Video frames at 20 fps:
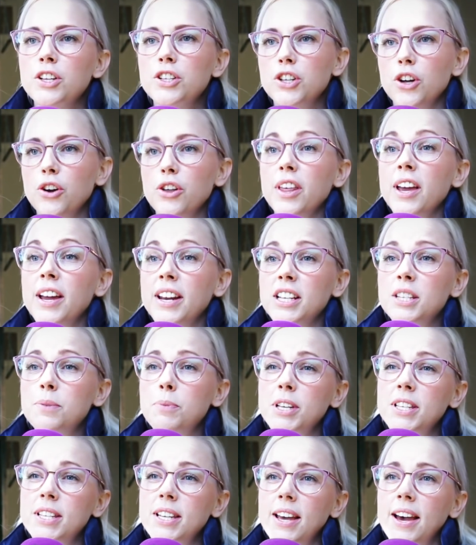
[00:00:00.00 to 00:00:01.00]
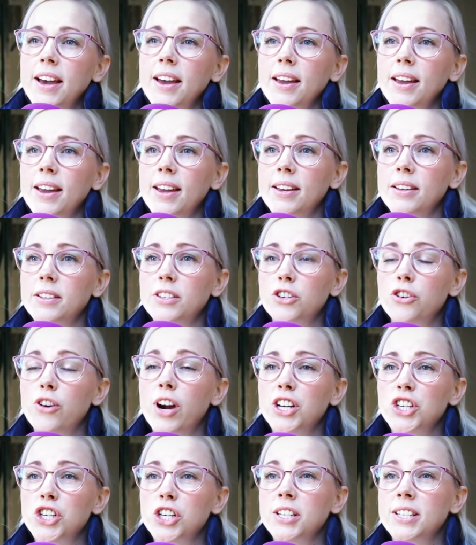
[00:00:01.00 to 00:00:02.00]
So the NSPCA is
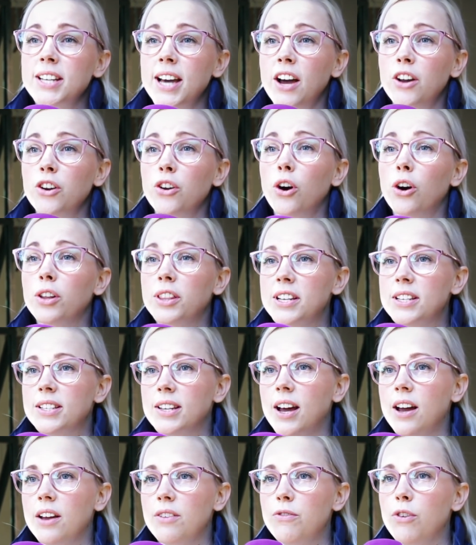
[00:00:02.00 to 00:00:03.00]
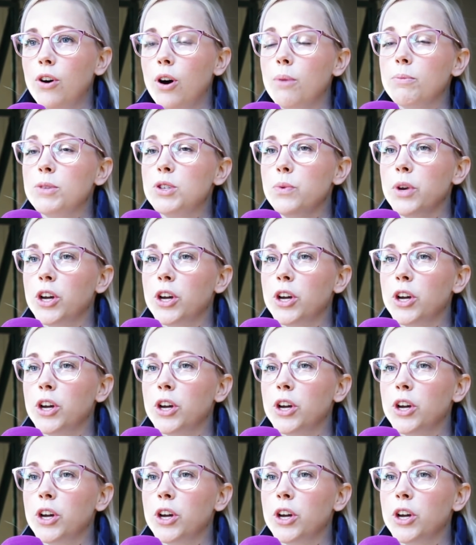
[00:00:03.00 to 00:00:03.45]
crunching down on these lion farms.